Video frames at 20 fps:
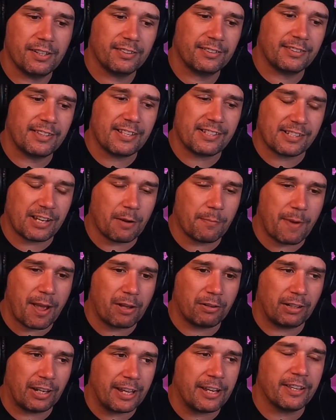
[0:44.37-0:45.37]
This come
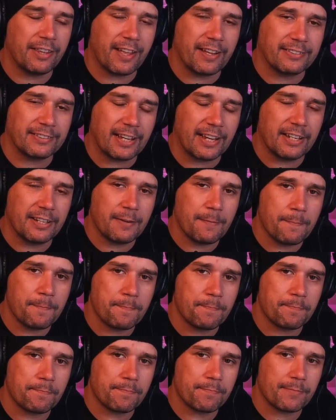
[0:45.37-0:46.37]
out later that day.
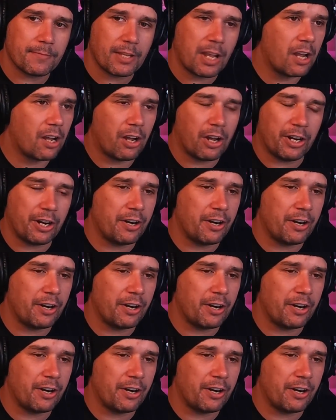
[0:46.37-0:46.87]
I